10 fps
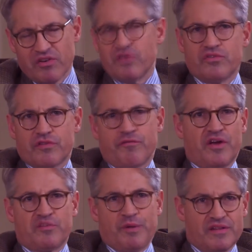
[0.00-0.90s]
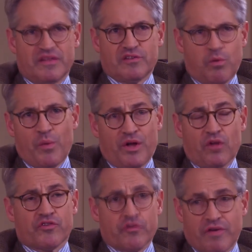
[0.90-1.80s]
never use the phrase, but it's what we
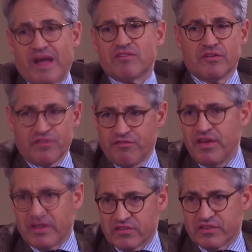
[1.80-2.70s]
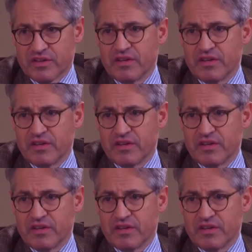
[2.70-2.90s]
call survival of the fittest.